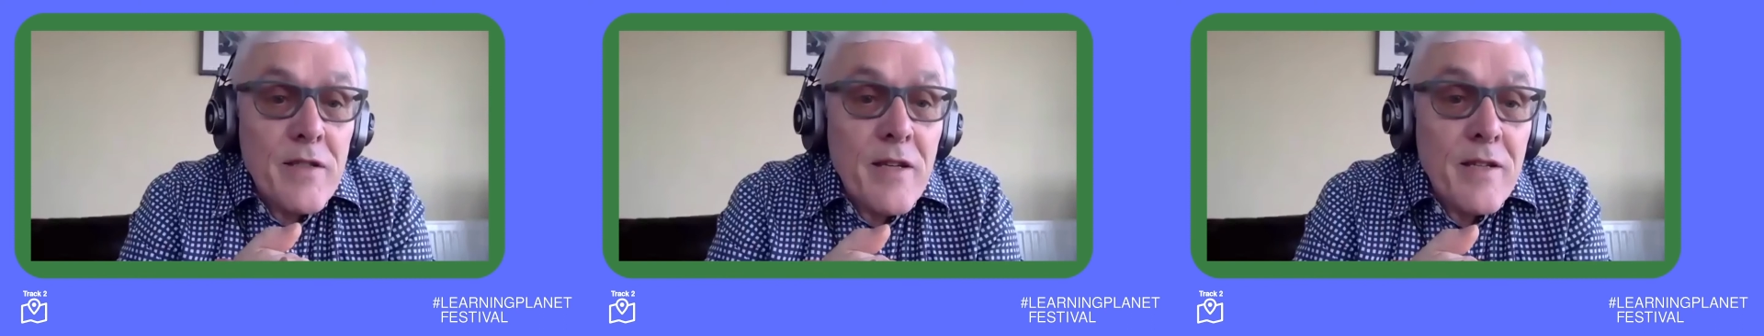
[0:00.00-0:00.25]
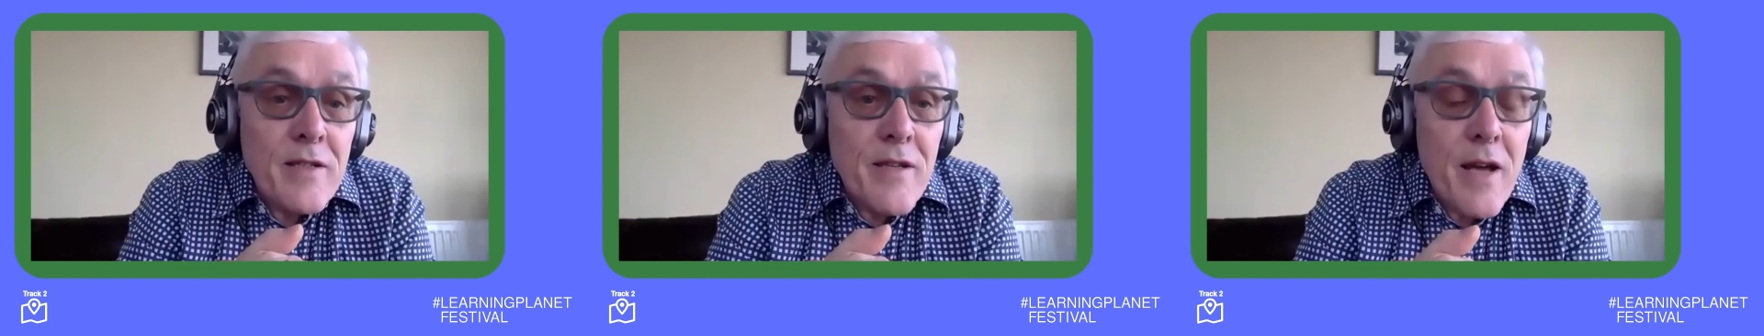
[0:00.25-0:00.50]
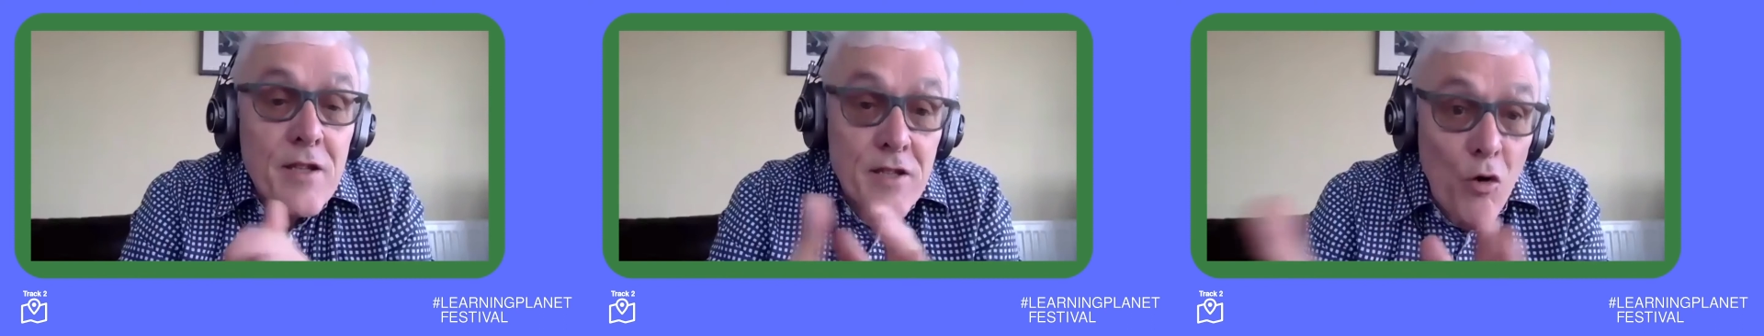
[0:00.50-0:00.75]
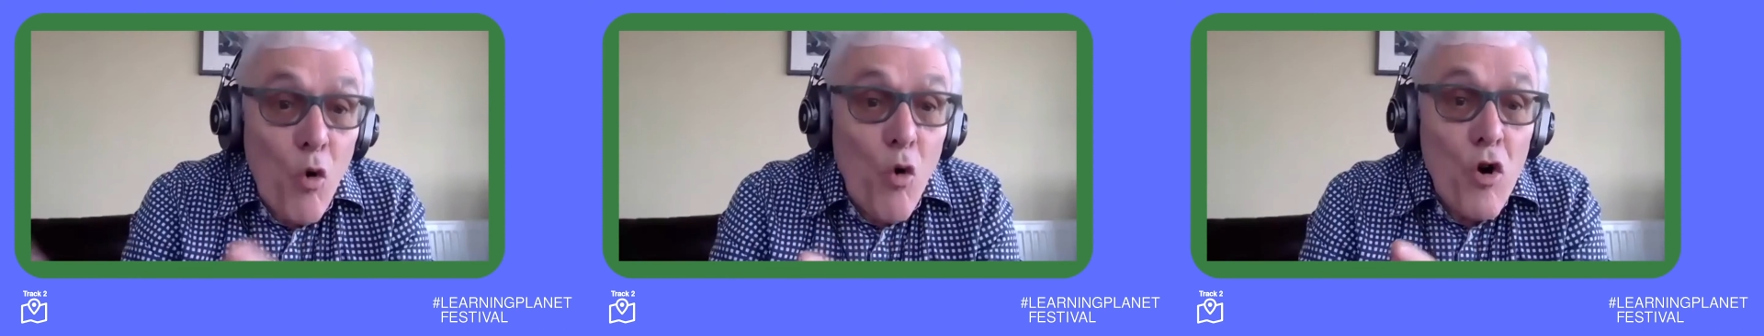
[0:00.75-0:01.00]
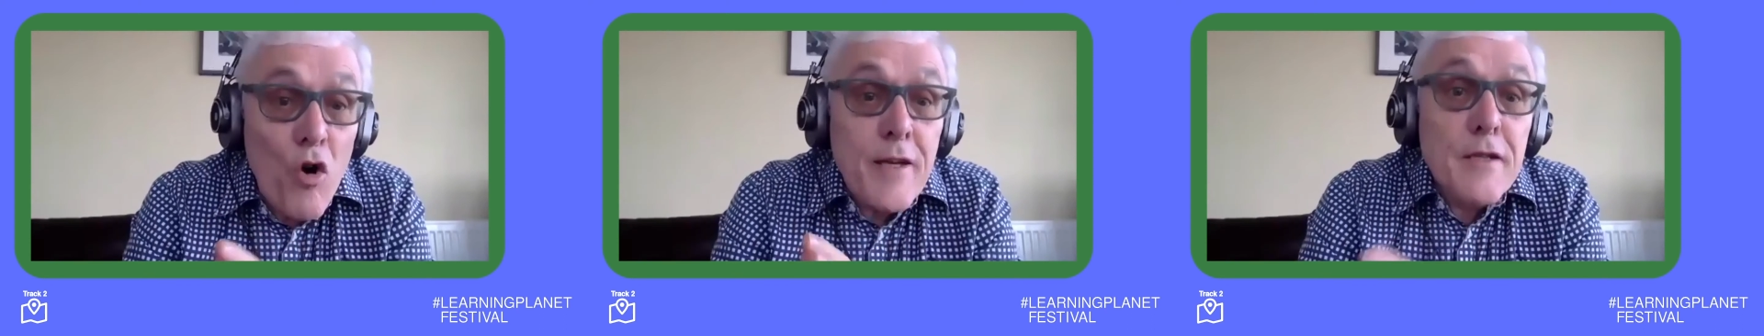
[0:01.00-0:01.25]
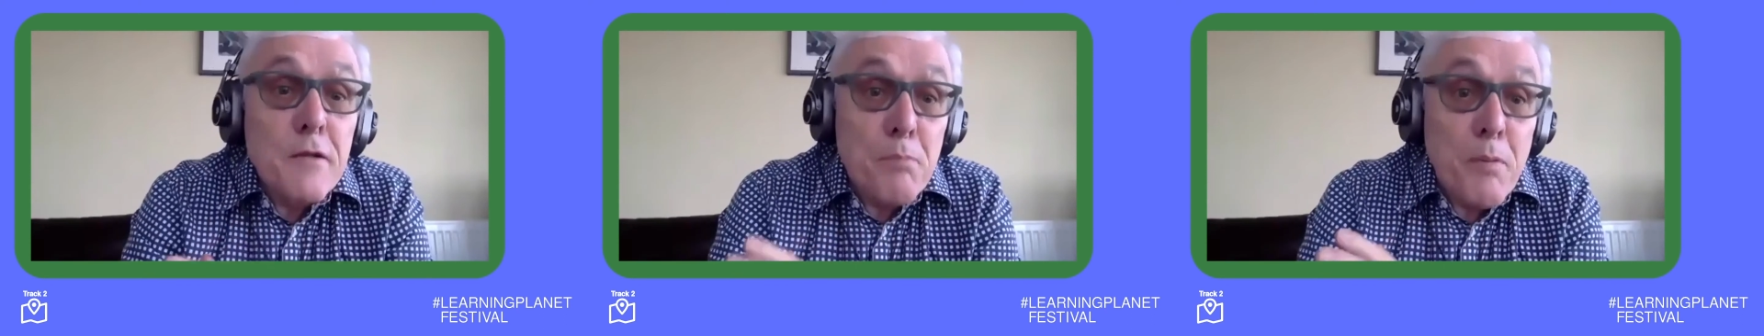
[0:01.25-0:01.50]
said to all
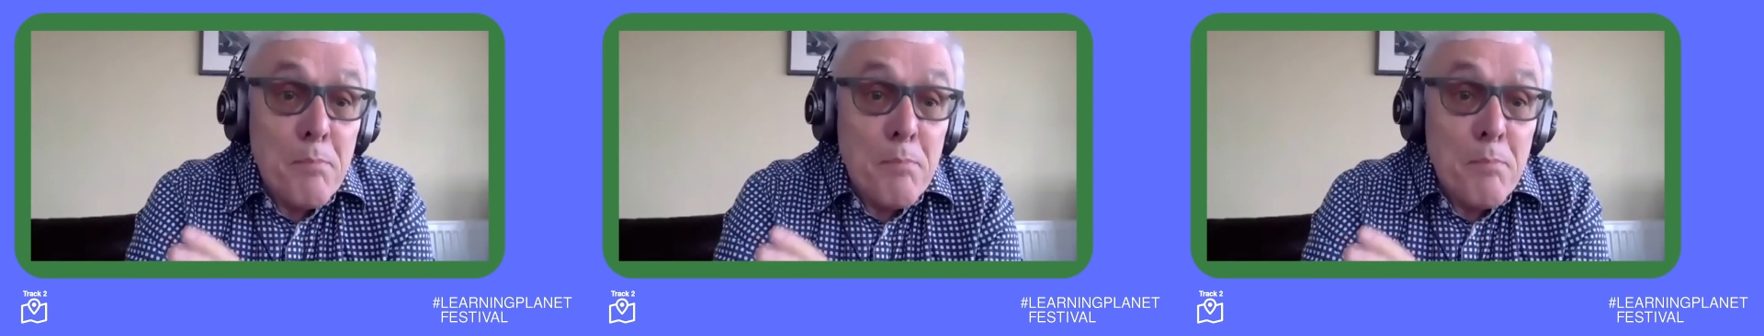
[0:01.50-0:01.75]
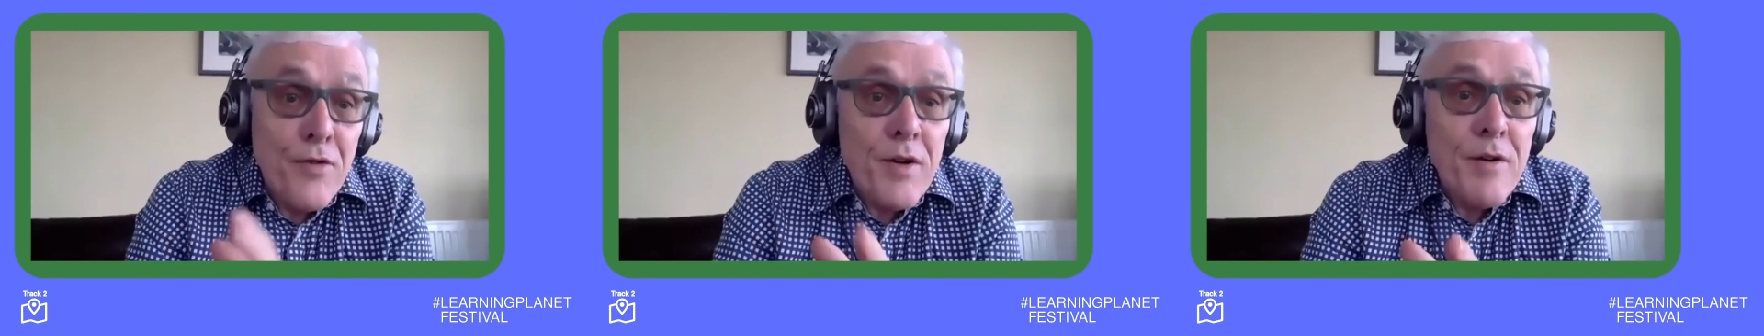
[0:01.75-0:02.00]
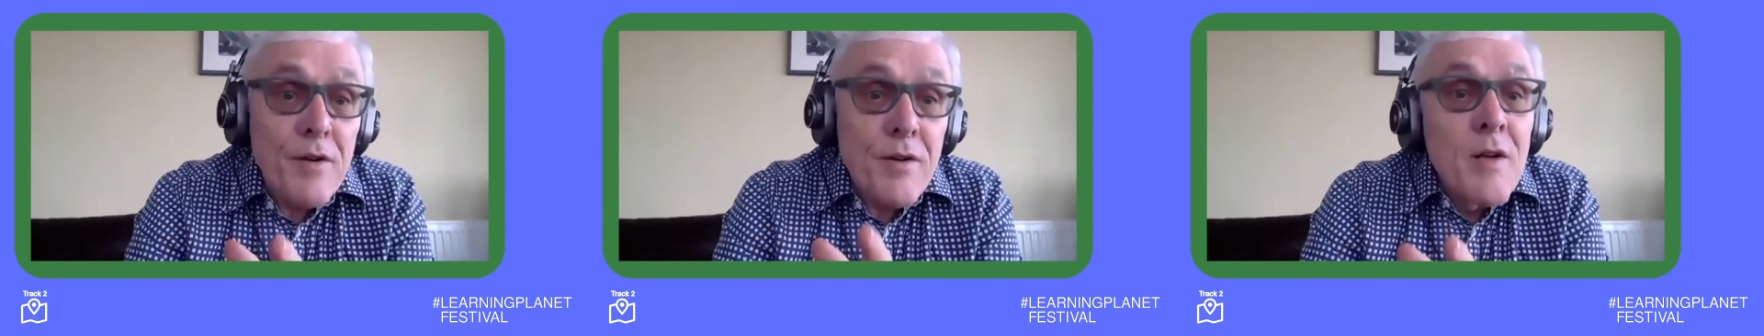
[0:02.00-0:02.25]
his people, the